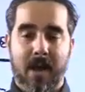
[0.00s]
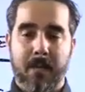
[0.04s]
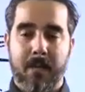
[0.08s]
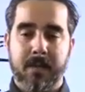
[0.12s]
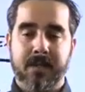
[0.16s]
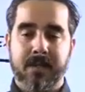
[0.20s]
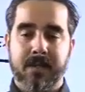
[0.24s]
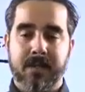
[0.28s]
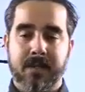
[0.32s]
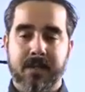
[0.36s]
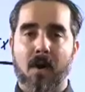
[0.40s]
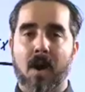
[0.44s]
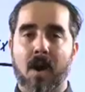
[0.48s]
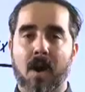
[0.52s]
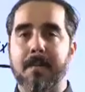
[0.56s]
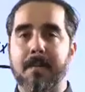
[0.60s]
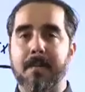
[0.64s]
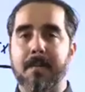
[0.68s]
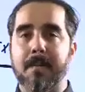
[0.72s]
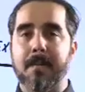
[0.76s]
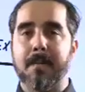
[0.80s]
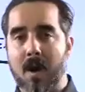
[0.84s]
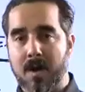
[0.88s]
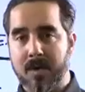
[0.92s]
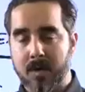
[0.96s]
which is probably about
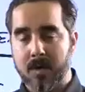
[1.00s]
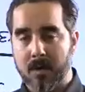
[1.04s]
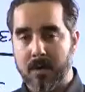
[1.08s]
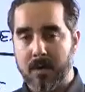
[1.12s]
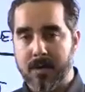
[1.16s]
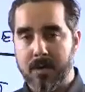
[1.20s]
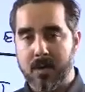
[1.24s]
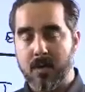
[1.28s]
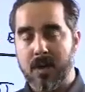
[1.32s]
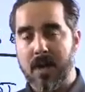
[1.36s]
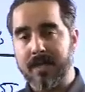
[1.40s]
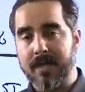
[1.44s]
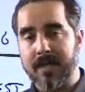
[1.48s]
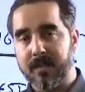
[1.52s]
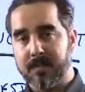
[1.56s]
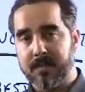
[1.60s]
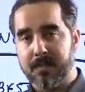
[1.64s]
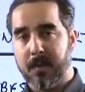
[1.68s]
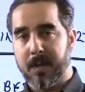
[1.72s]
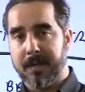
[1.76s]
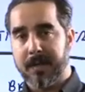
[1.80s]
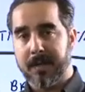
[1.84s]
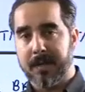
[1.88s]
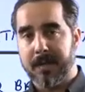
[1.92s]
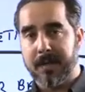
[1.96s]
100 of you at this
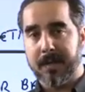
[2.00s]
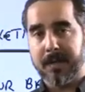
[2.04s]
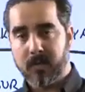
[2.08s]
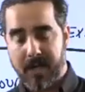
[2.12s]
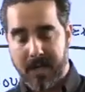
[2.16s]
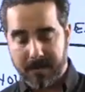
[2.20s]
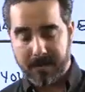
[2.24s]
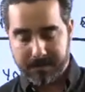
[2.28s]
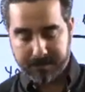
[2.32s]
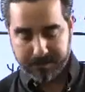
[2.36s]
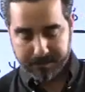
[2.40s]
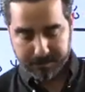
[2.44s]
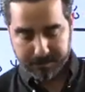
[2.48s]
point, okay?